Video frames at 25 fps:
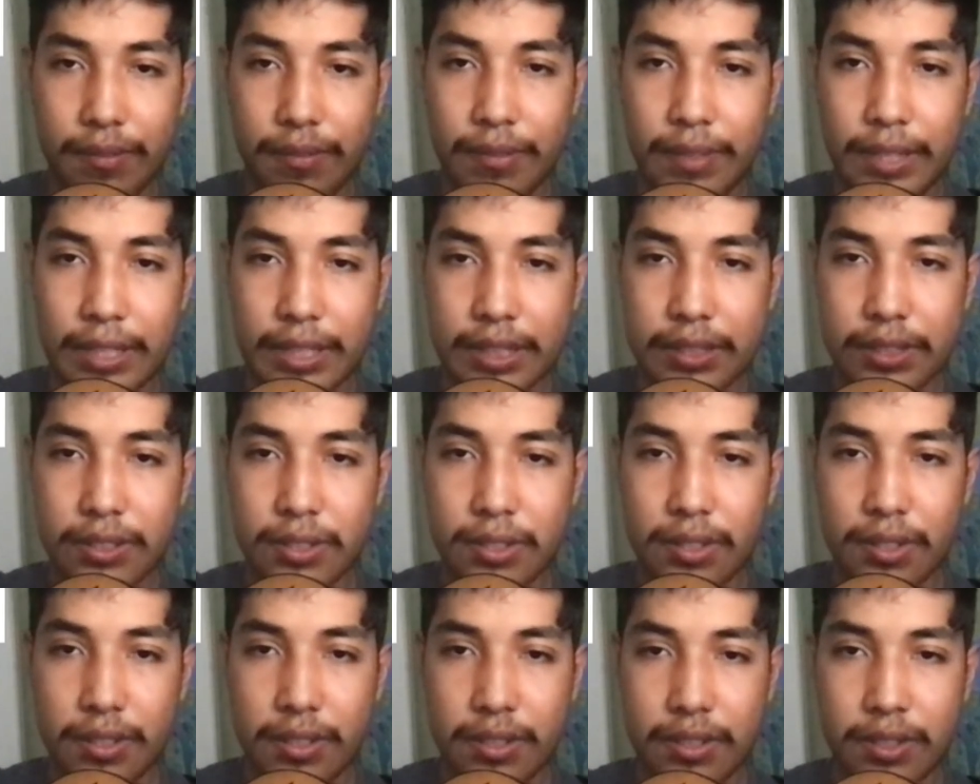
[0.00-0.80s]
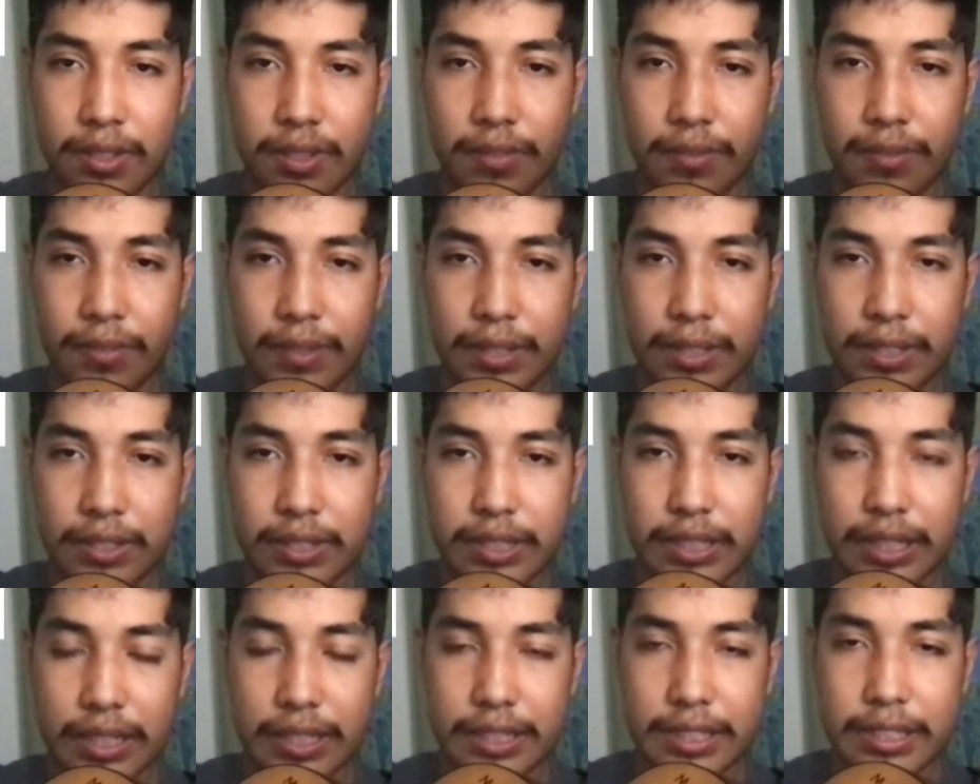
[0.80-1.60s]
flex your
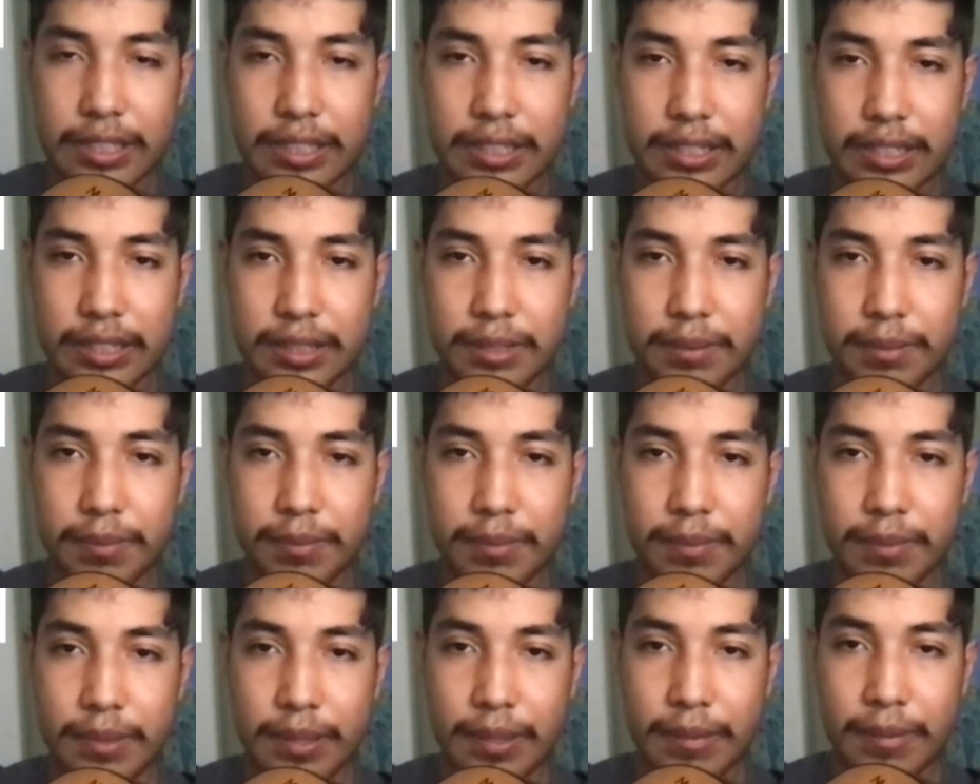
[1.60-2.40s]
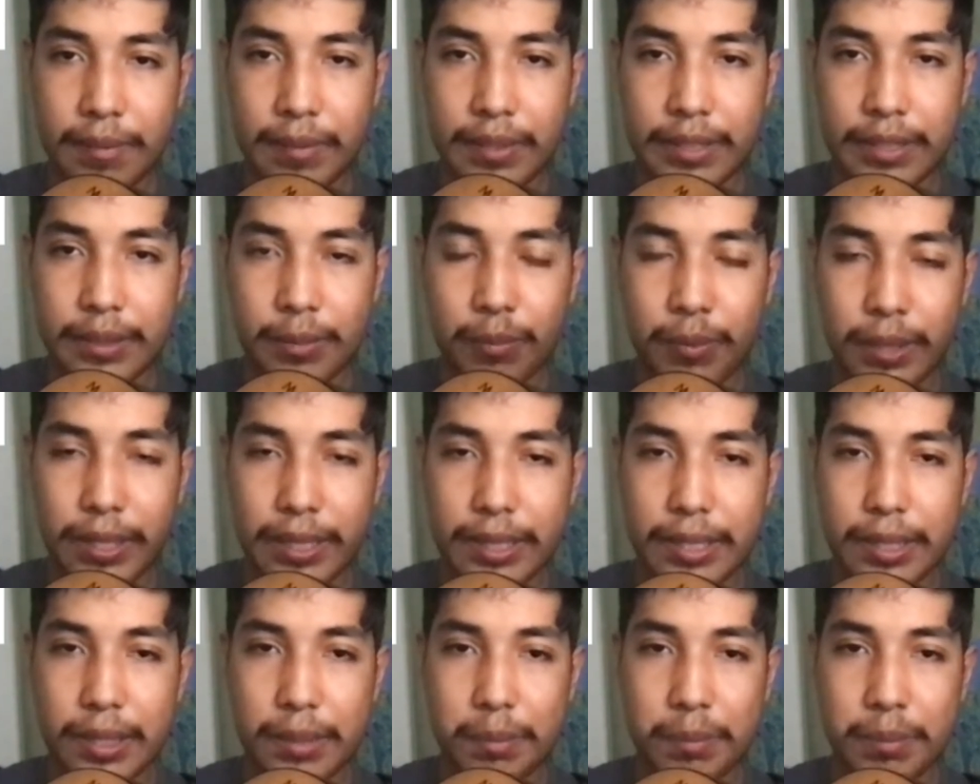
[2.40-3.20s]
fingers like this, make them
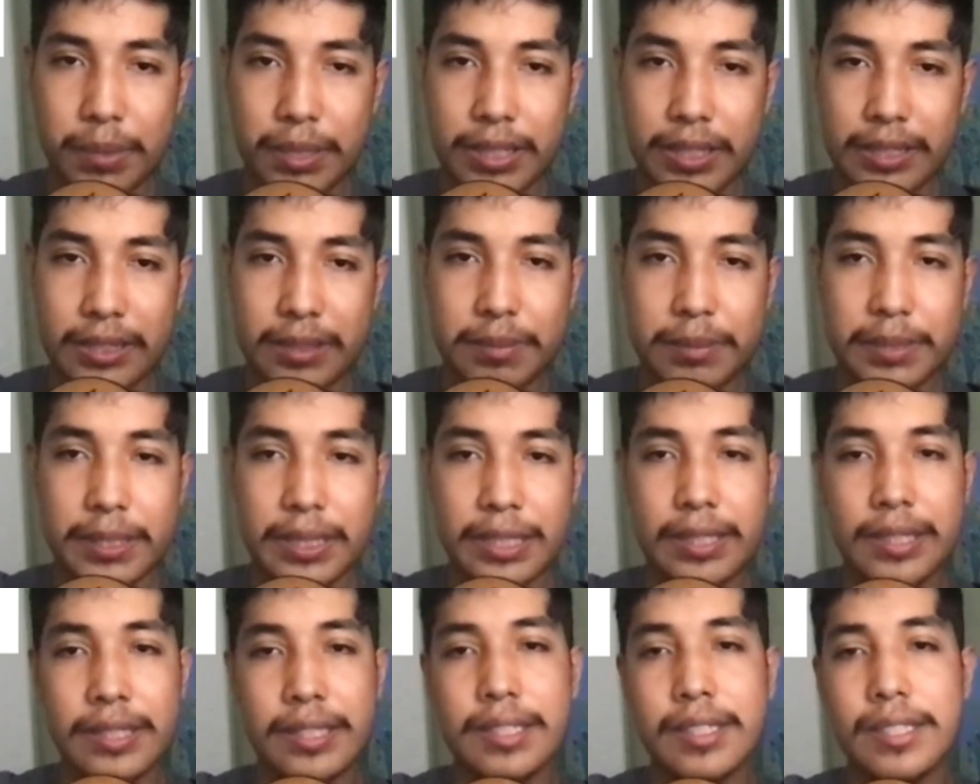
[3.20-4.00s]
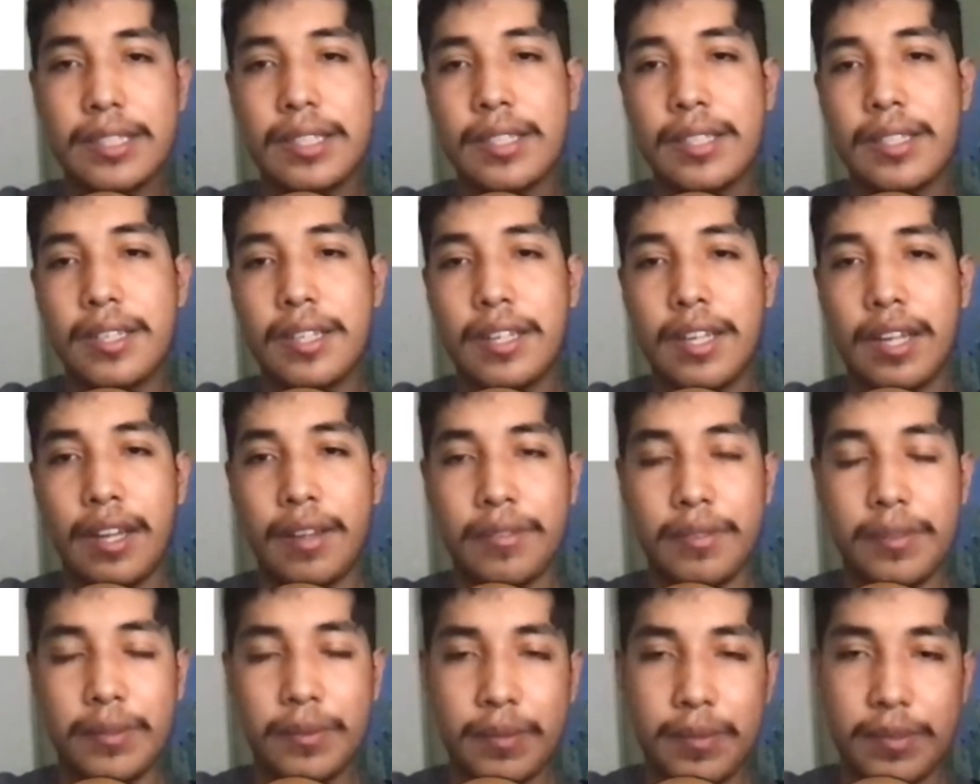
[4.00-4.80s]
wake up a little bit,
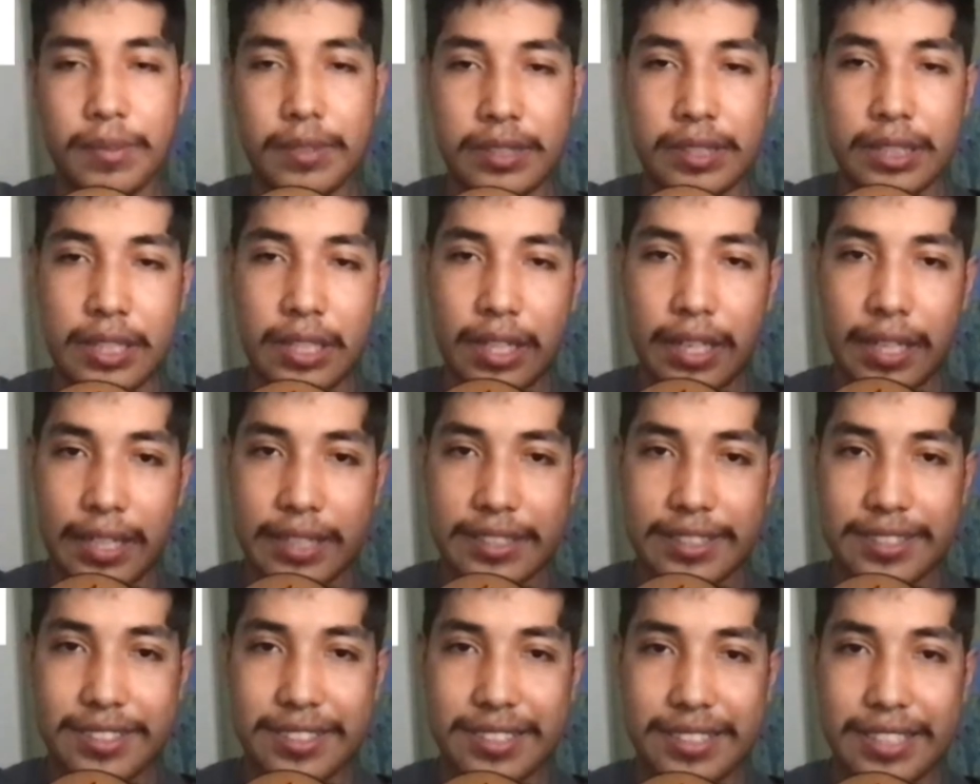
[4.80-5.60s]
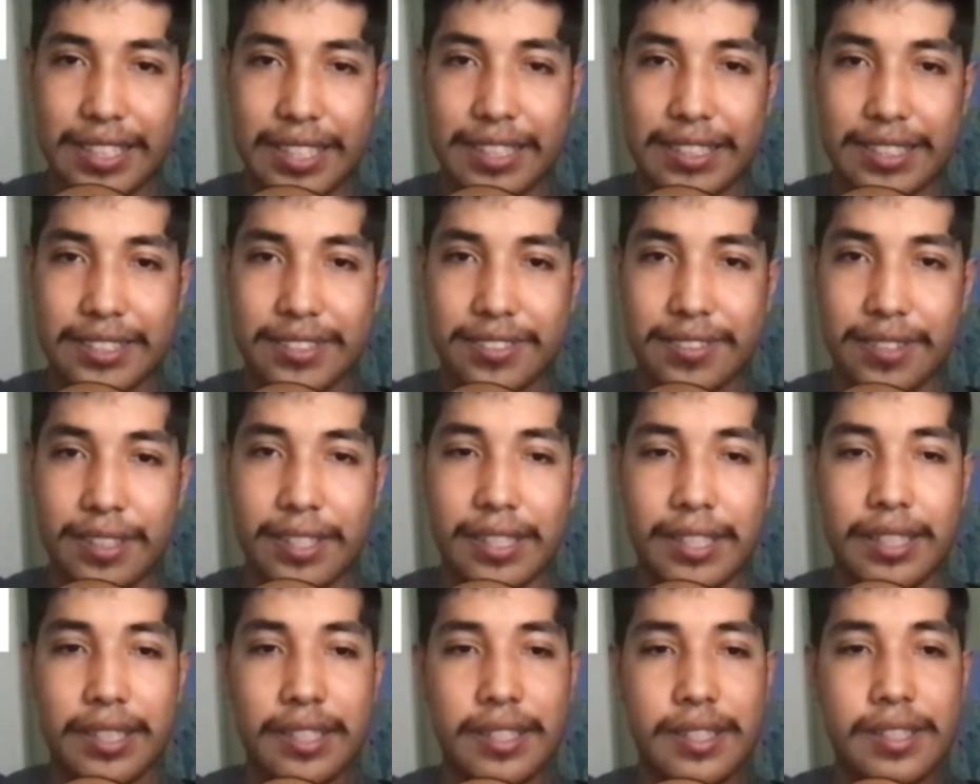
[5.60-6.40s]
have them their exercise,
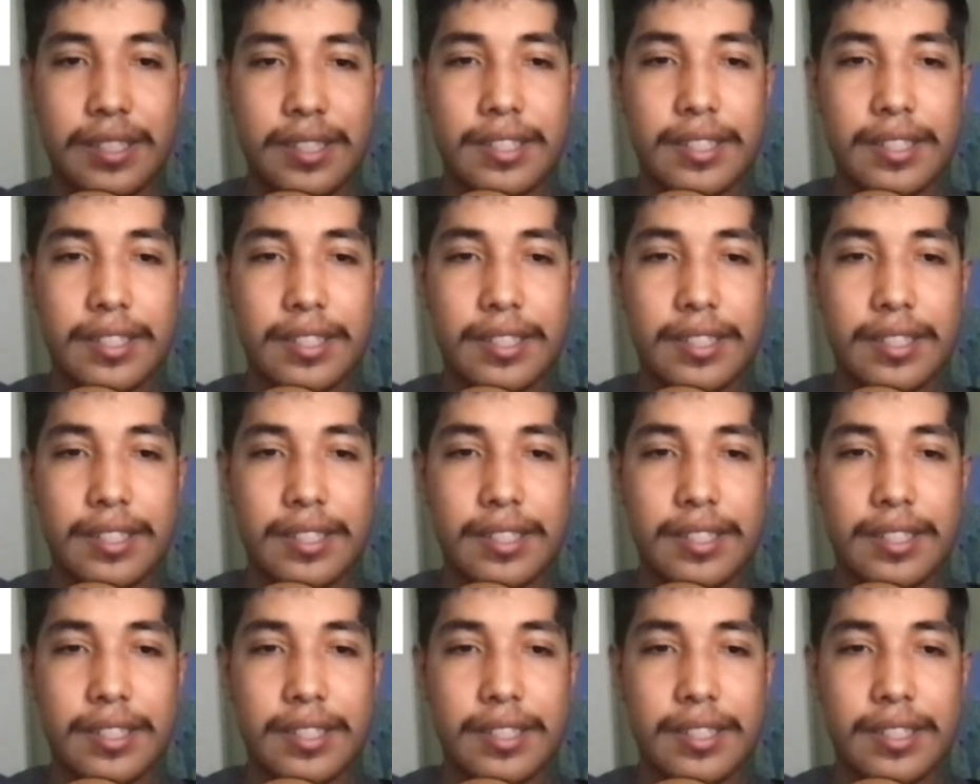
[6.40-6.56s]
right?